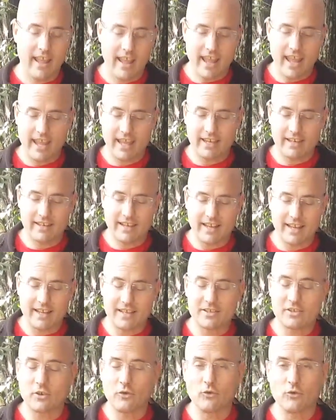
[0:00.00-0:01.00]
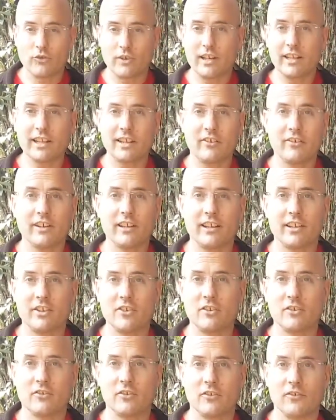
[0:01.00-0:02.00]
And so really, really
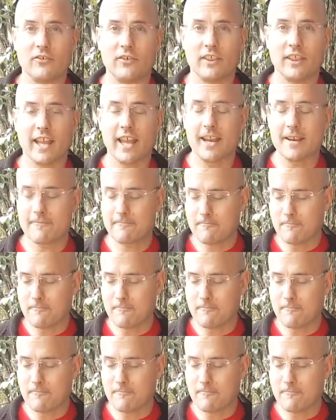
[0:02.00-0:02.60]
useful for that.